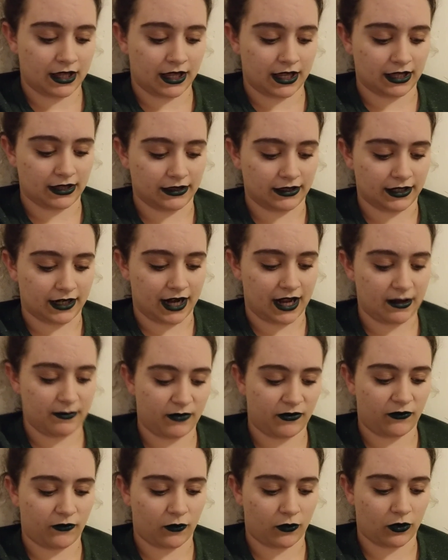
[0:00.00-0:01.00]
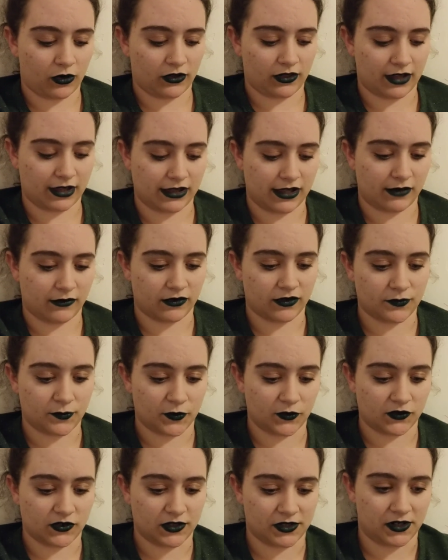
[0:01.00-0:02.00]
And the night before that they were
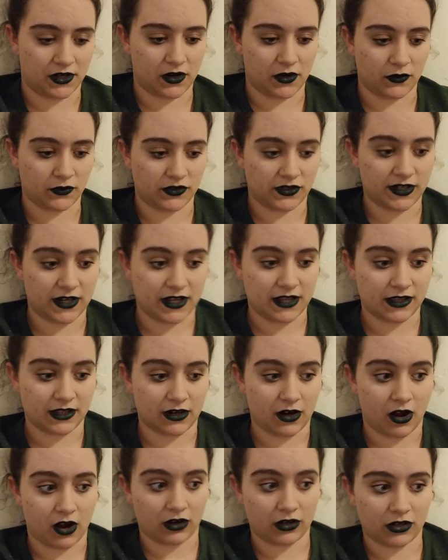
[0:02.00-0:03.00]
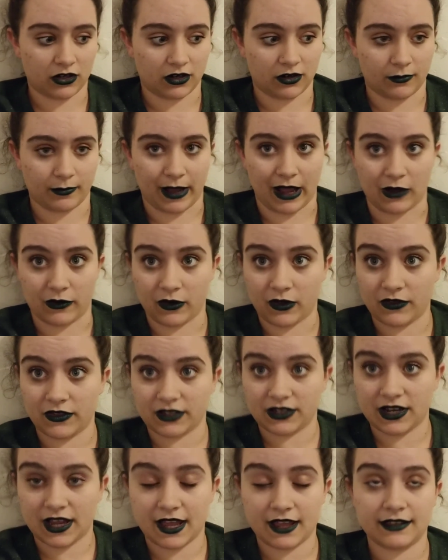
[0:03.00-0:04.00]
supposed to go see the doctor about all
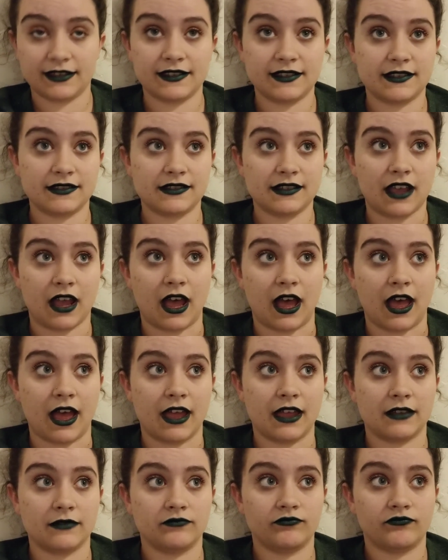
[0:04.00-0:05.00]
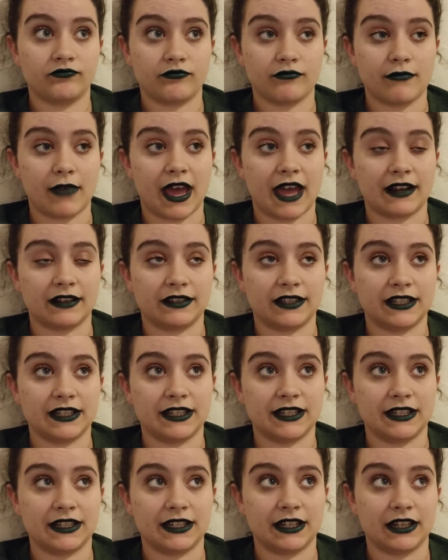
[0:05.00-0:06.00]
the tests, Madeline
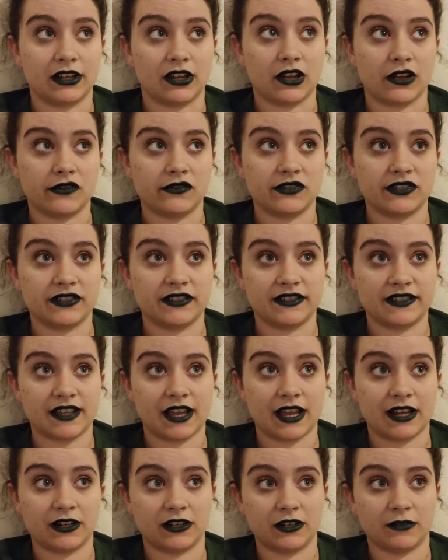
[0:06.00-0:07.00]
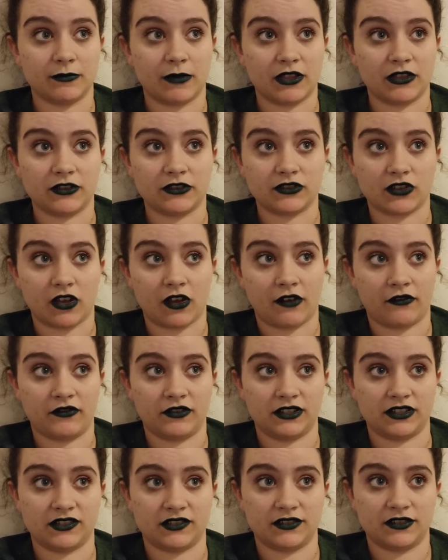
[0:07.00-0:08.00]
goes inside her mother's
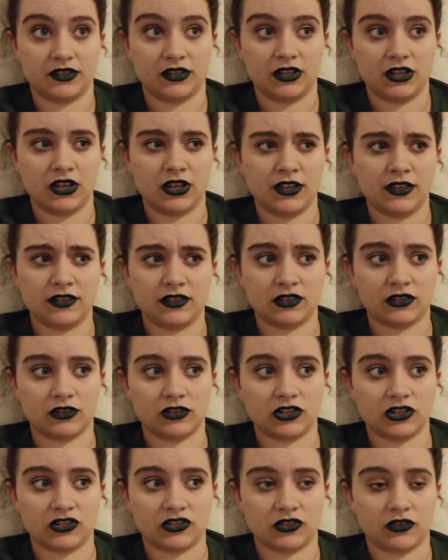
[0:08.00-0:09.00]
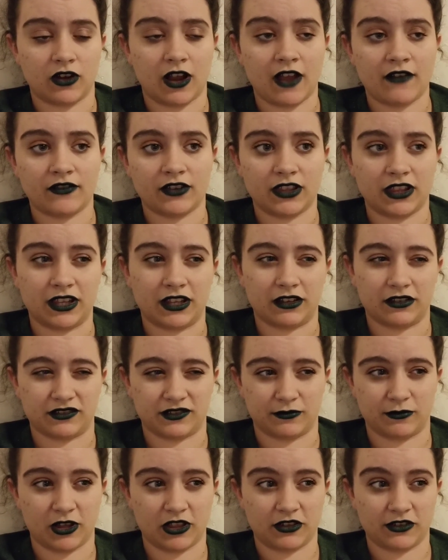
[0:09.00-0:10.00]
office, searches through everything because
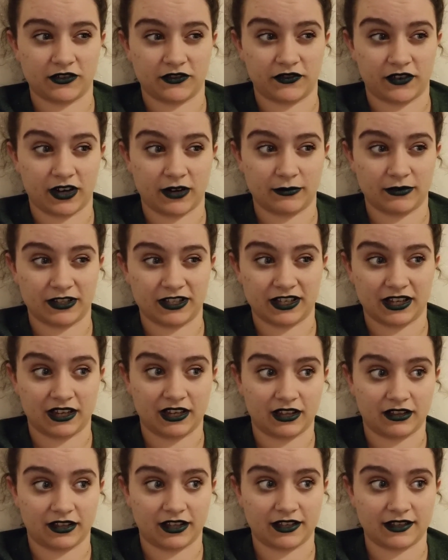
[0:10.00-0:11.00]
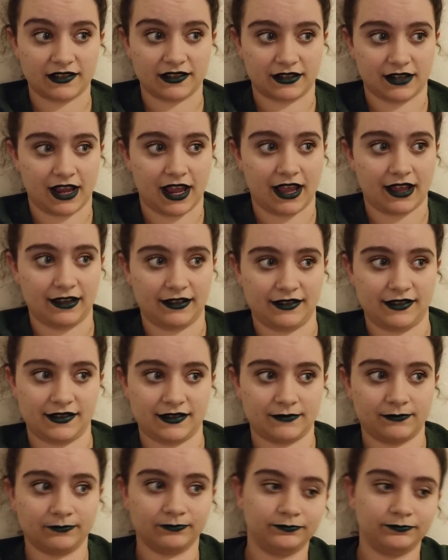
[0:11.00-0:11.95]
her mother's very meticulous and has